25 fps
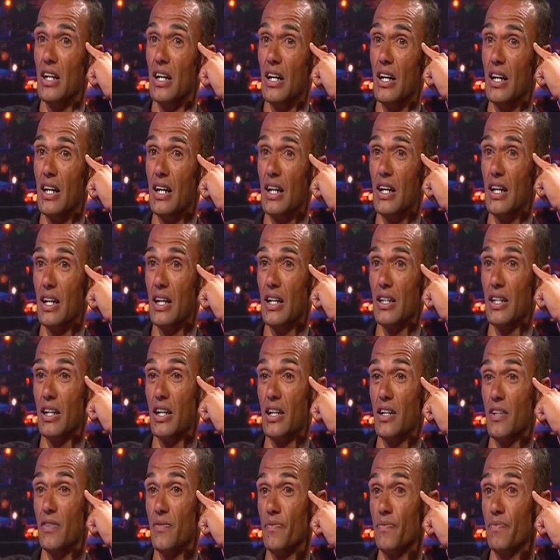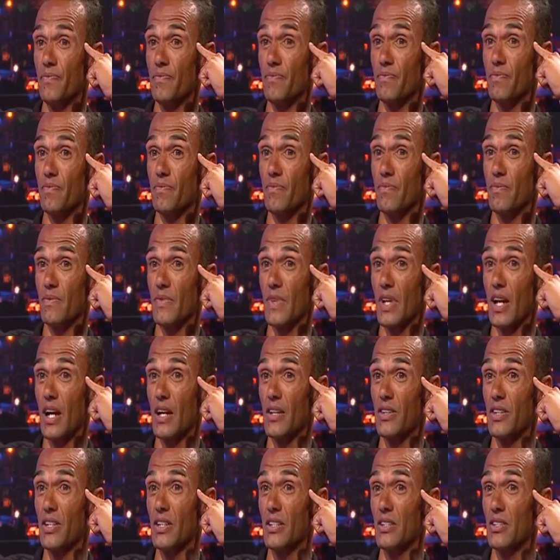
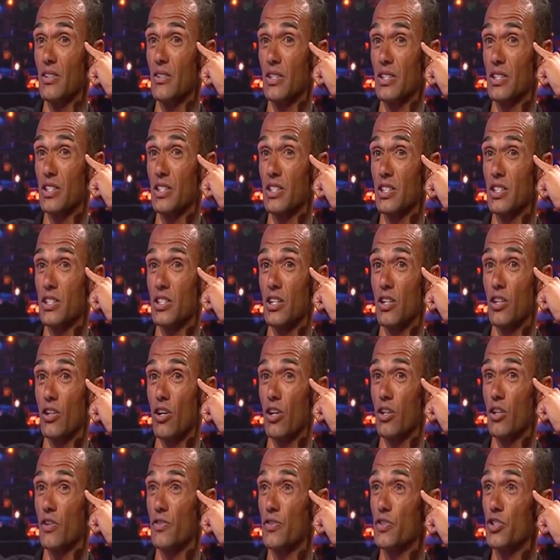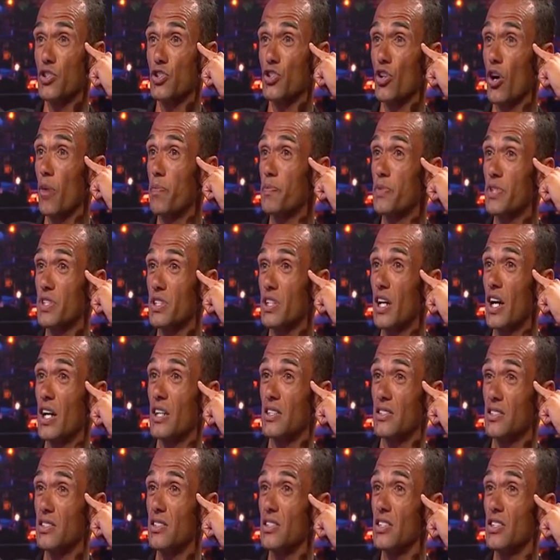I think there was just a lot of stop
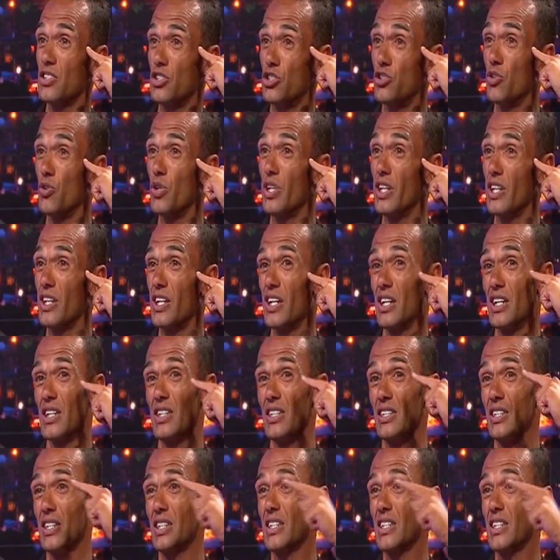starts during at a